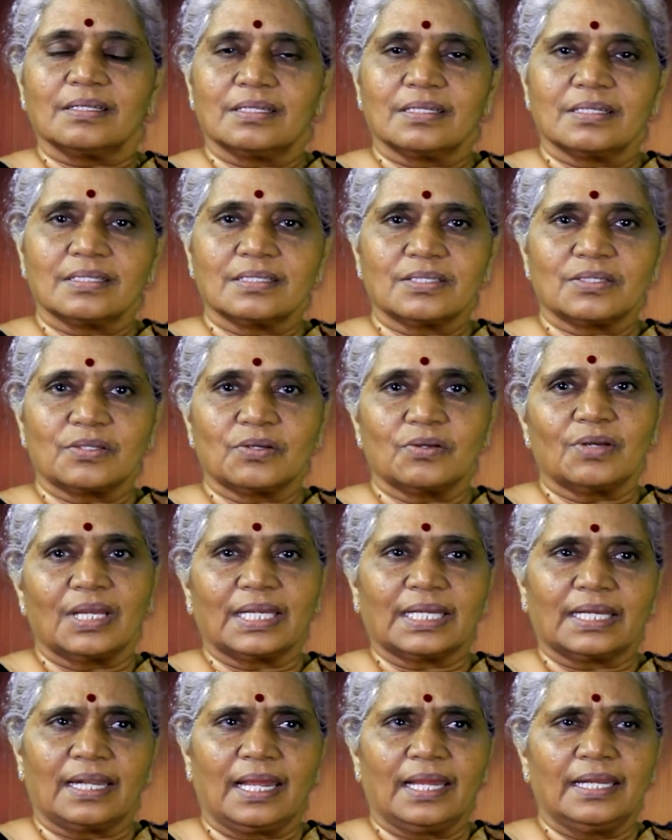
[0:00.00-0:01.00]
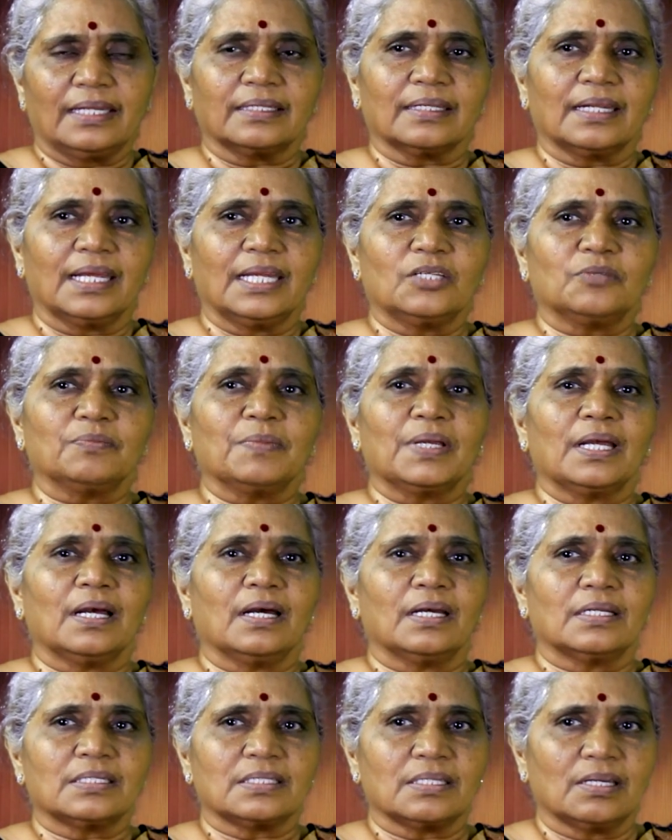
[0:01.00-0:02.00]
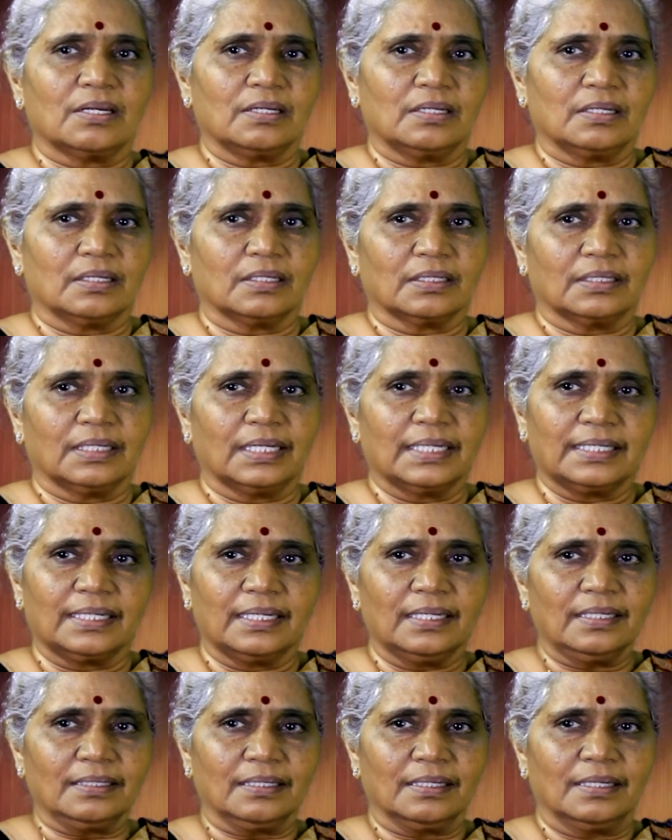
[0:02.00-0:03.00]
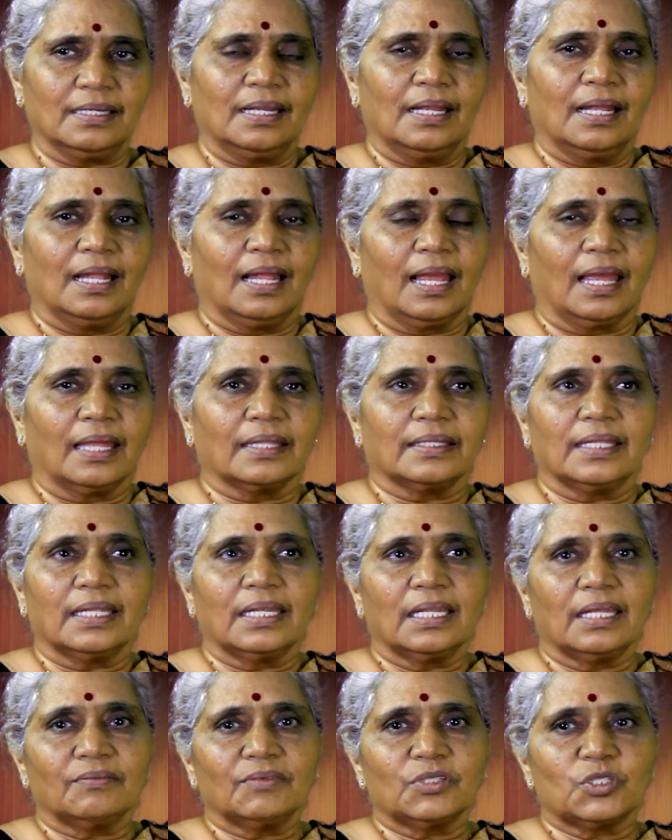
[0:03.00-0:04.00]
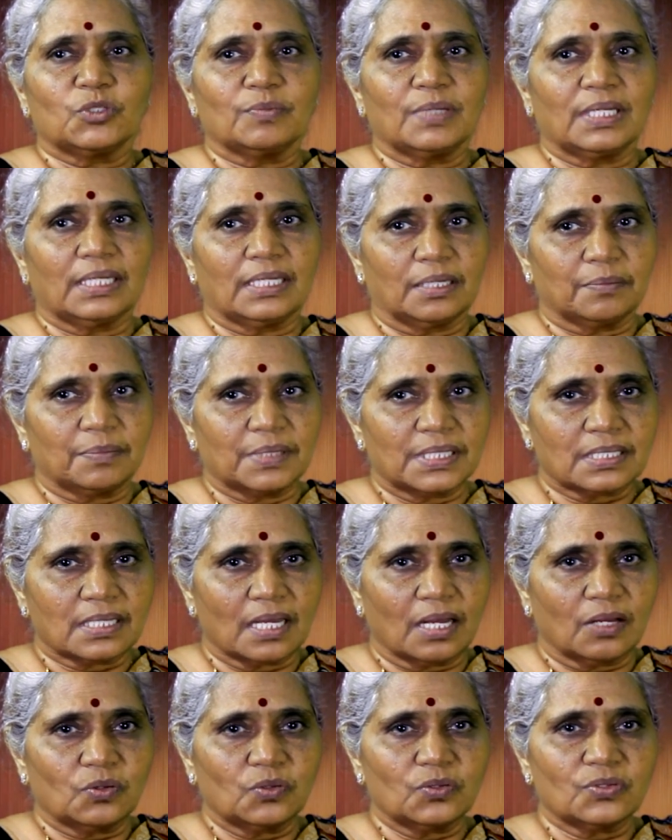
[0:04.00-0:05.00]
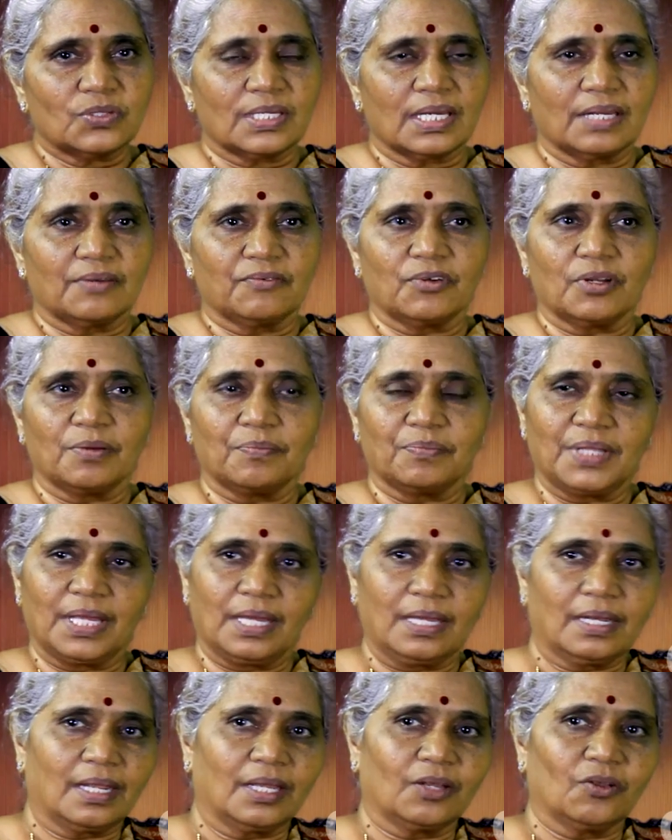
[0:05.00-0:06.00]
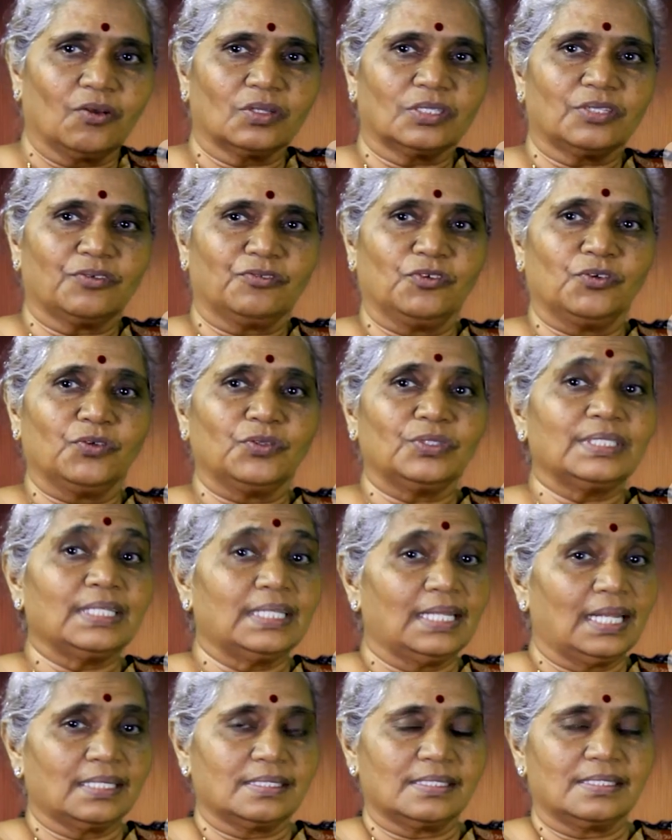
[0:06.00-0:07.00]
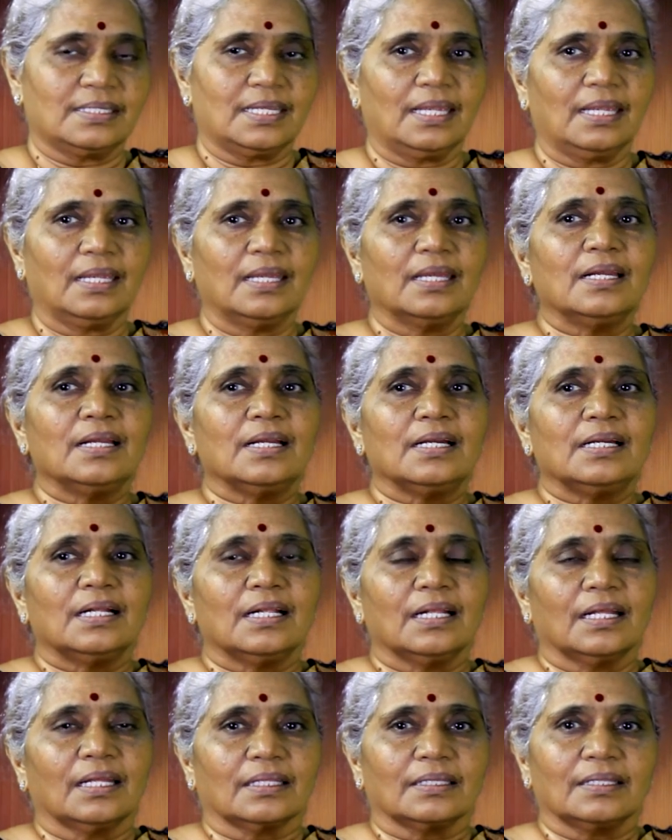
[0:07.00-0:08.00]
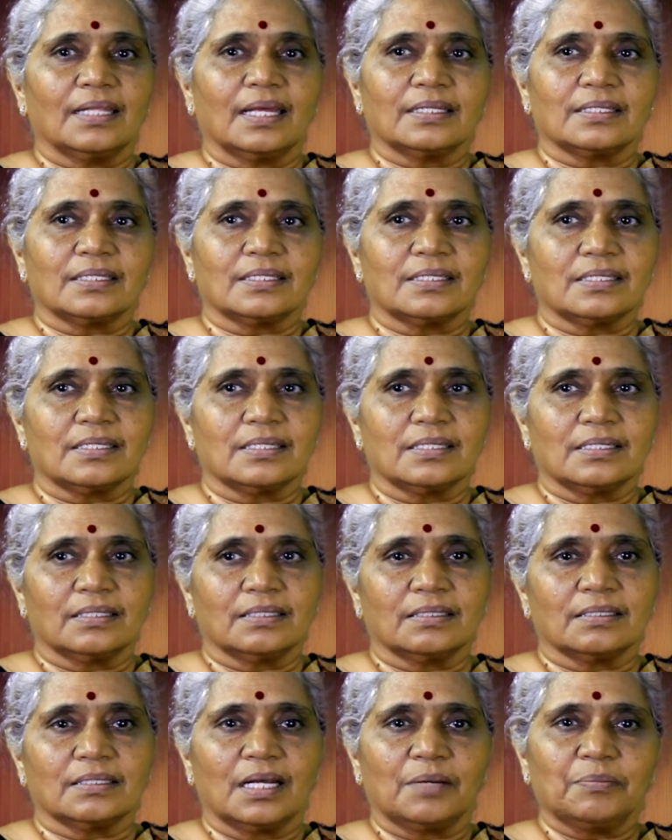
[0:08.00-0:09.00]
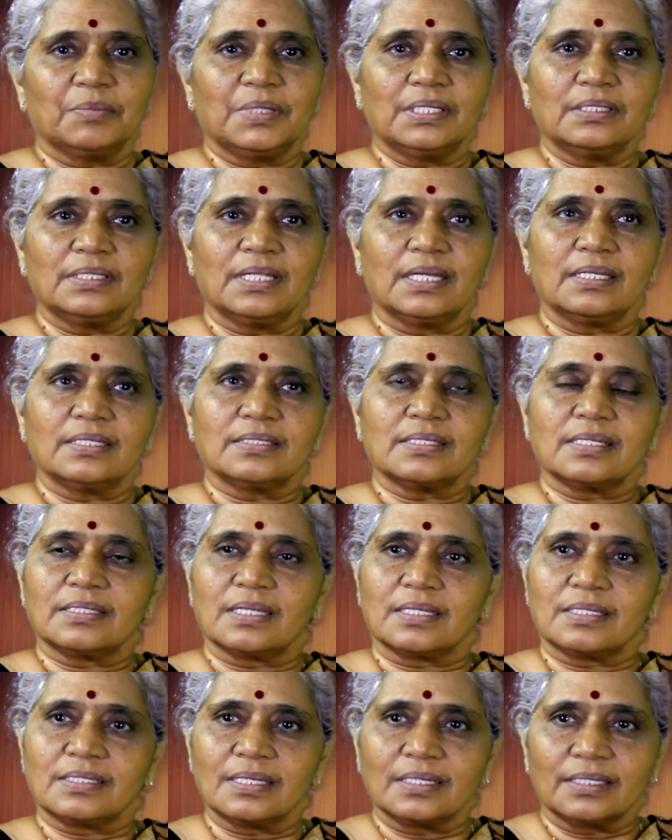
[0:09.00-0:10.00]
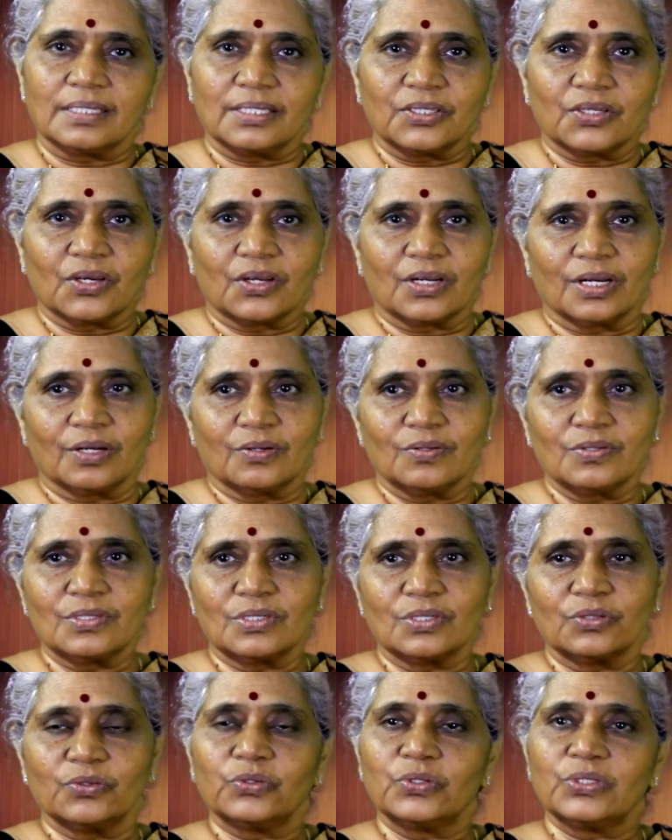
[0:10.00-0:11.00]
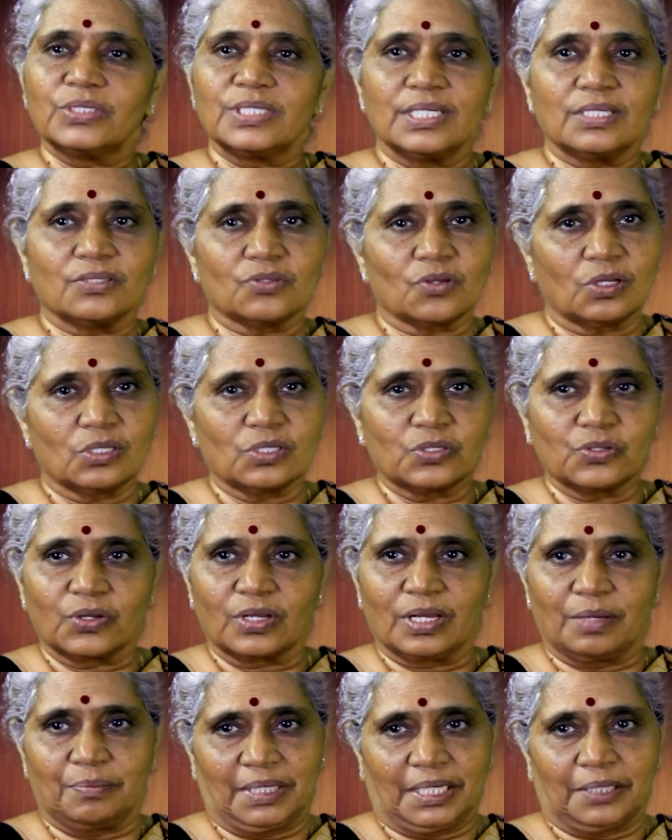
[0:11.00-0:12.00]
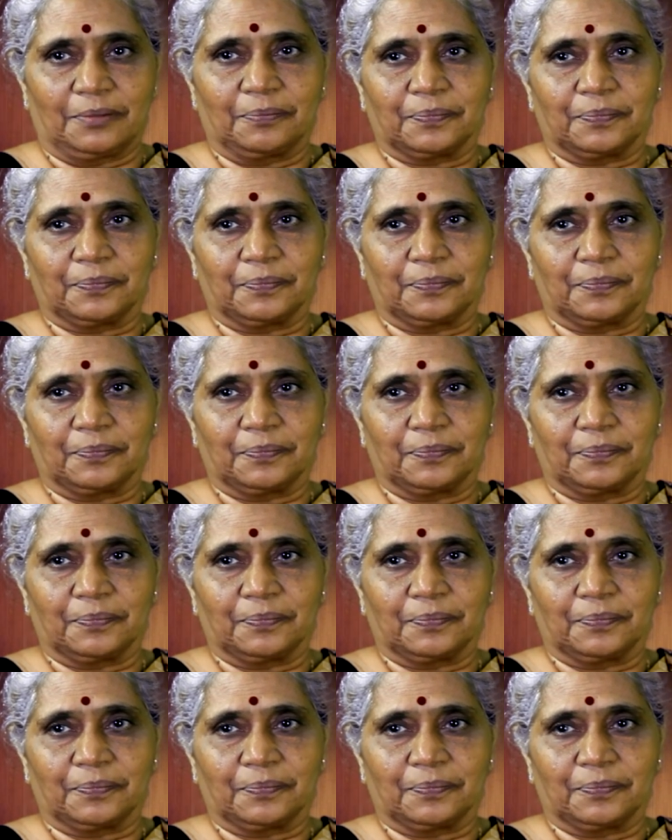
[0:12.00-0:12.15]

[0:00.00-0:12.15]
So I cried, my heart's content. And then I went to my neighbor's house, and from there I got a phone the next day that, Amma, there is a satsang in your house, Guruji is also coming.